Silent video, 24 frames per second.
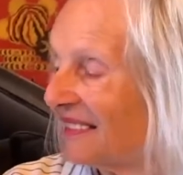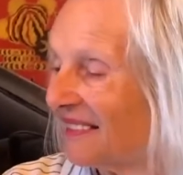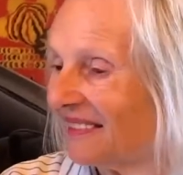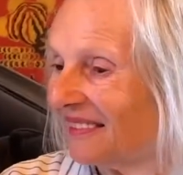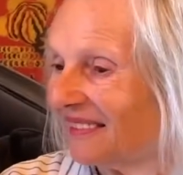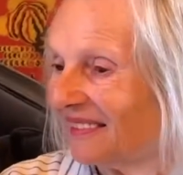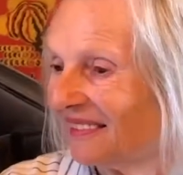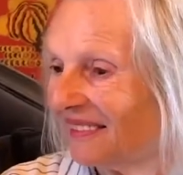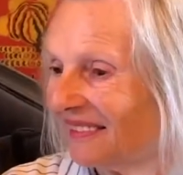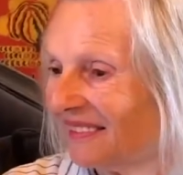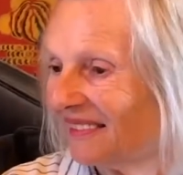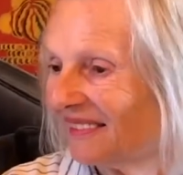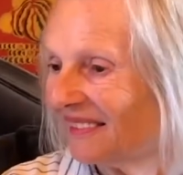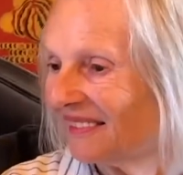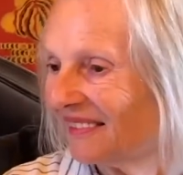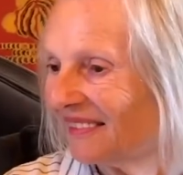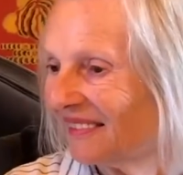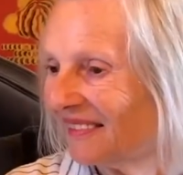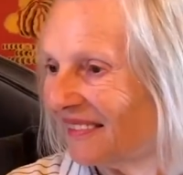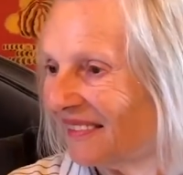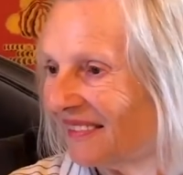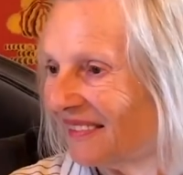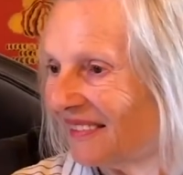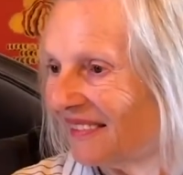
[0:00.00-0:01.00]

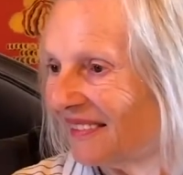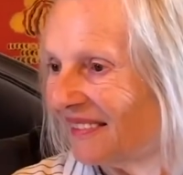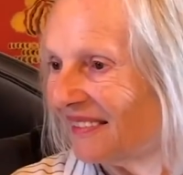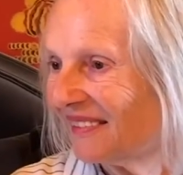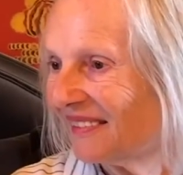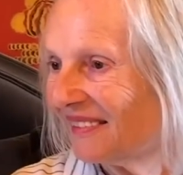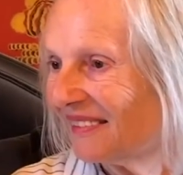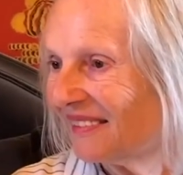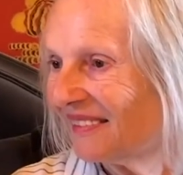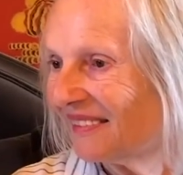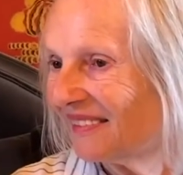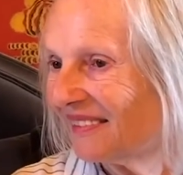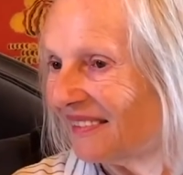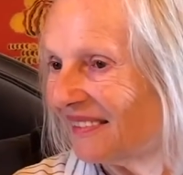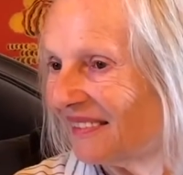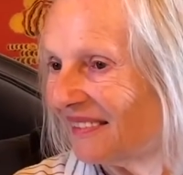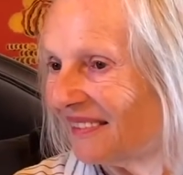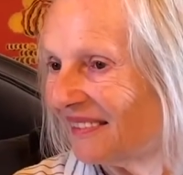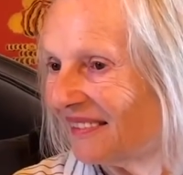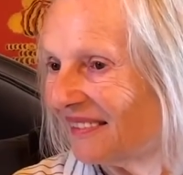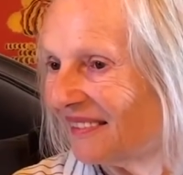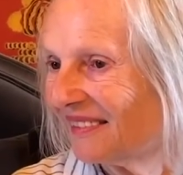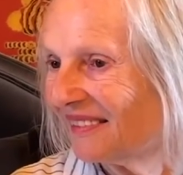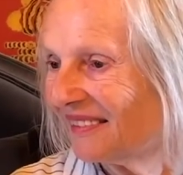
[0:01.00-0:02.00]

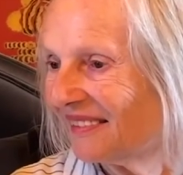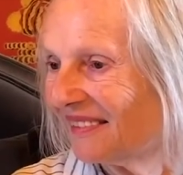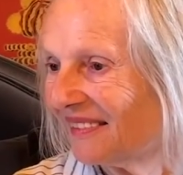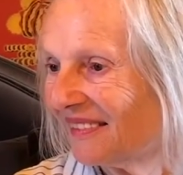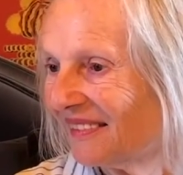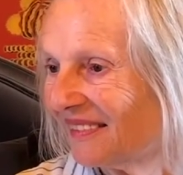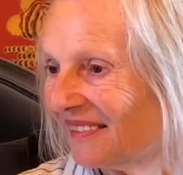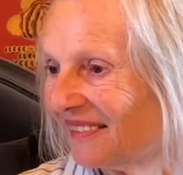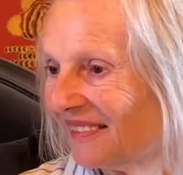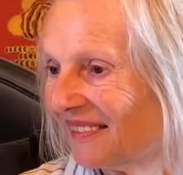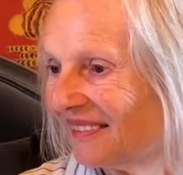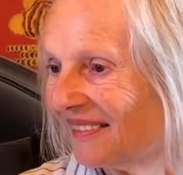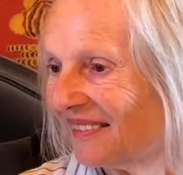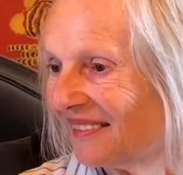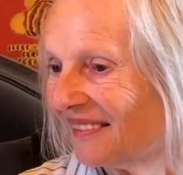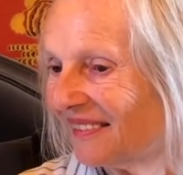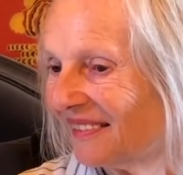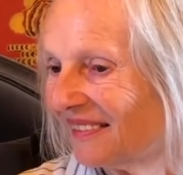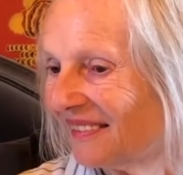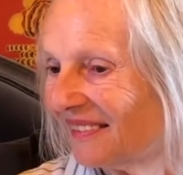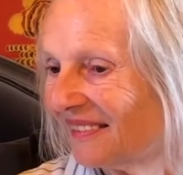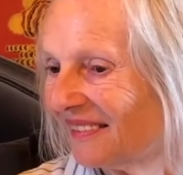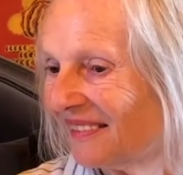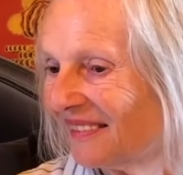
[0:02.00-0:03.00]

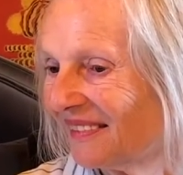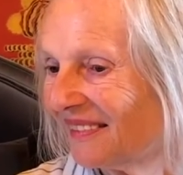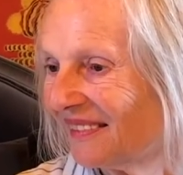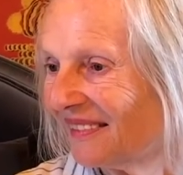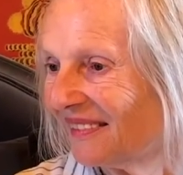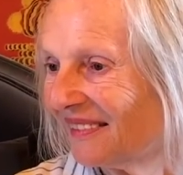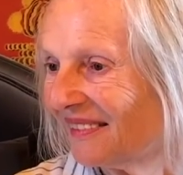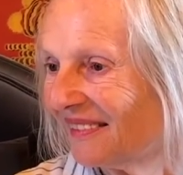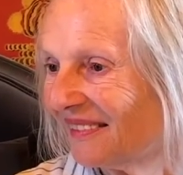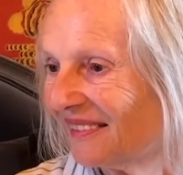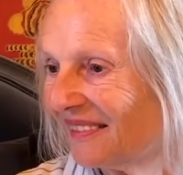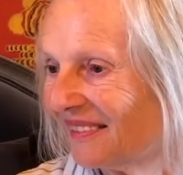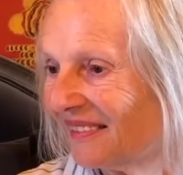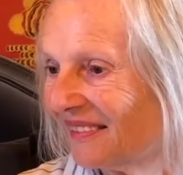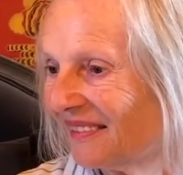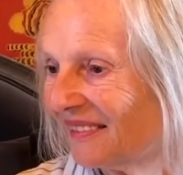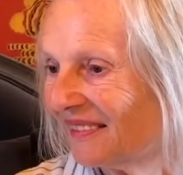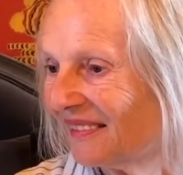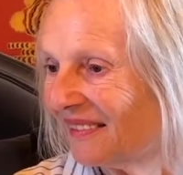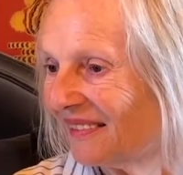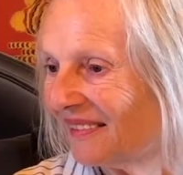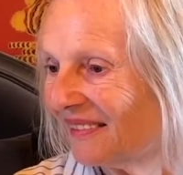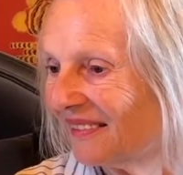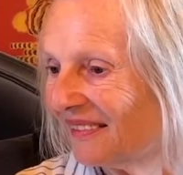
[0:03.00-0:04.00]

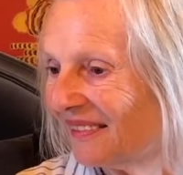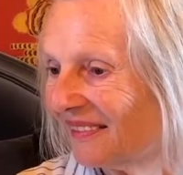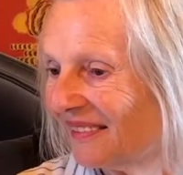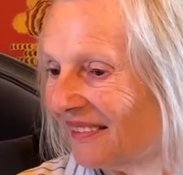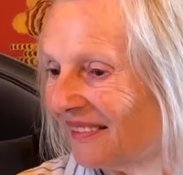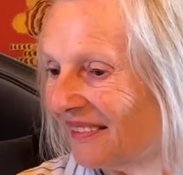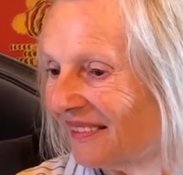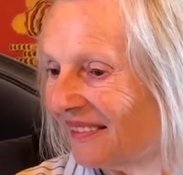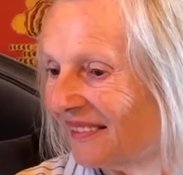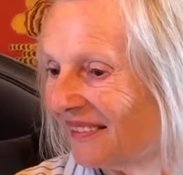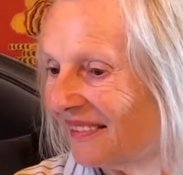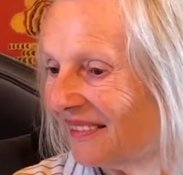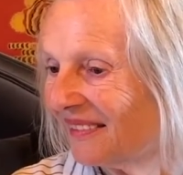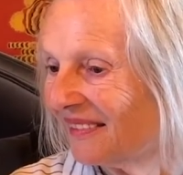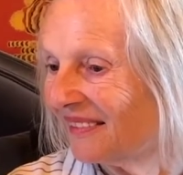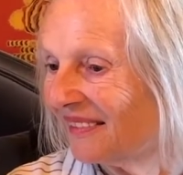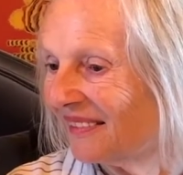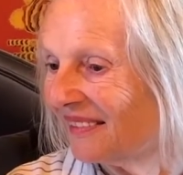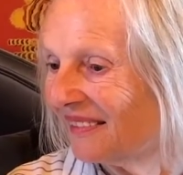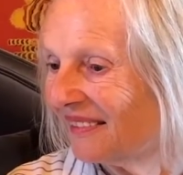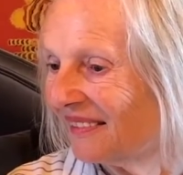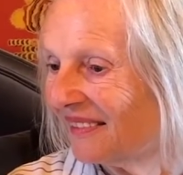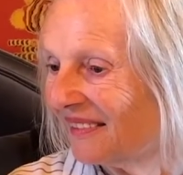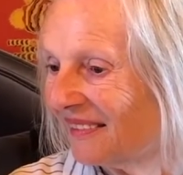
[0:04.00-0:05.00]

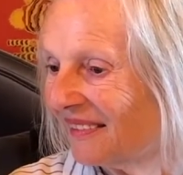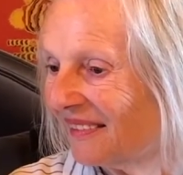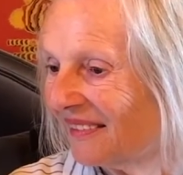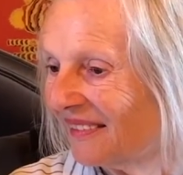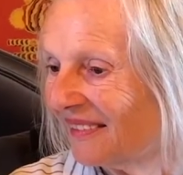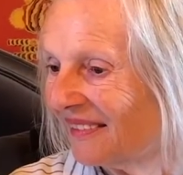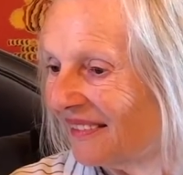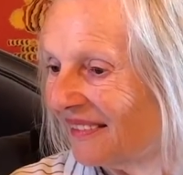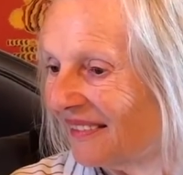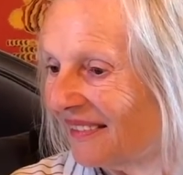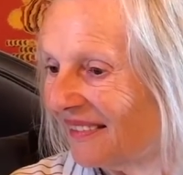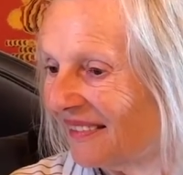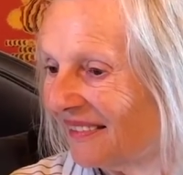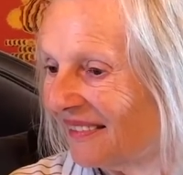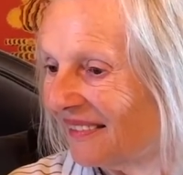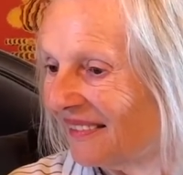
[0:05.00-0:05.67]
The person shown says nothing.